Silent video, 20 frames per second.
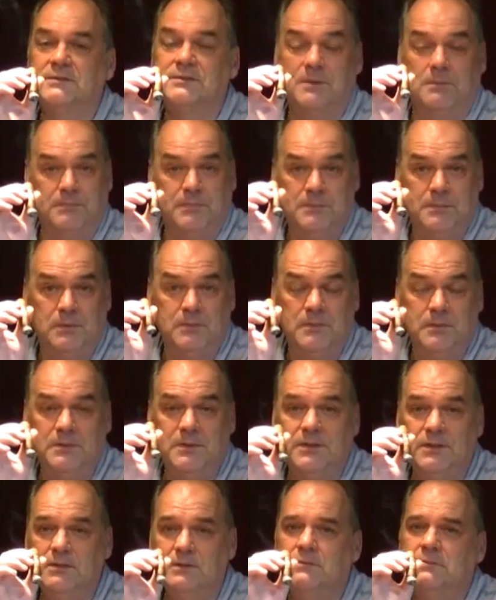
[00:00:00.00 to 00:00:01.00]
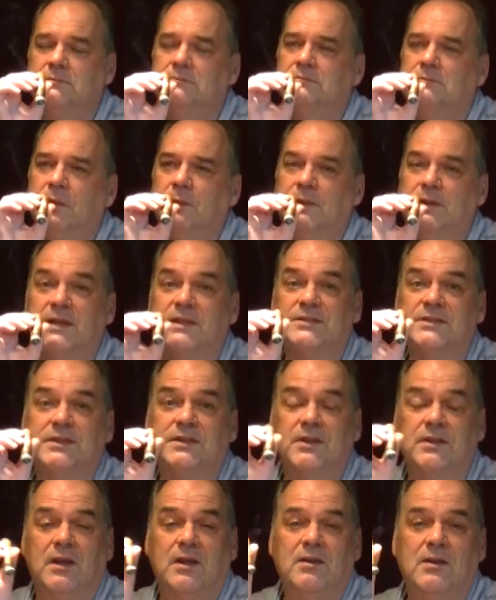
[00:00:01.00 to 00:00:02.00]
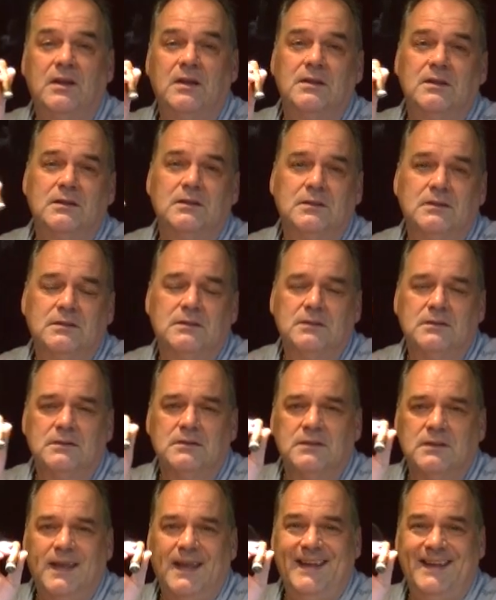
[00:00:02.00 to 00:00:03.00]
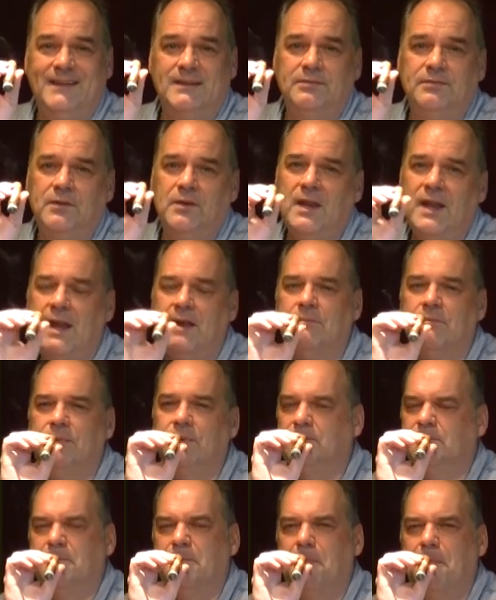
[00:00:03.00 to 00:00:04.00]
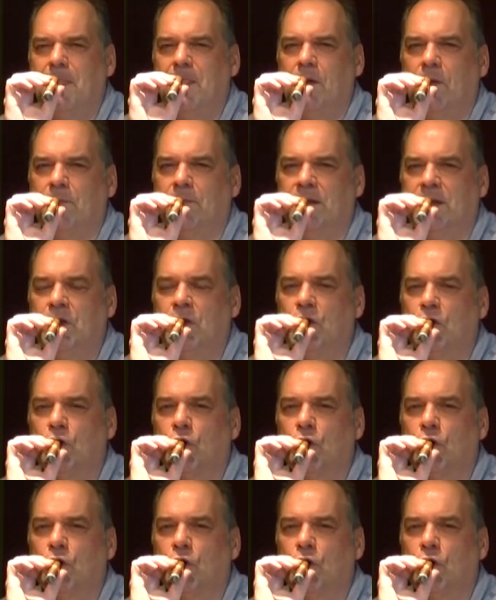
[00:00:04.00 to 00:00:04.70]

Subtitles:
Some people maybe do, maybe it's another hit for them, but not me.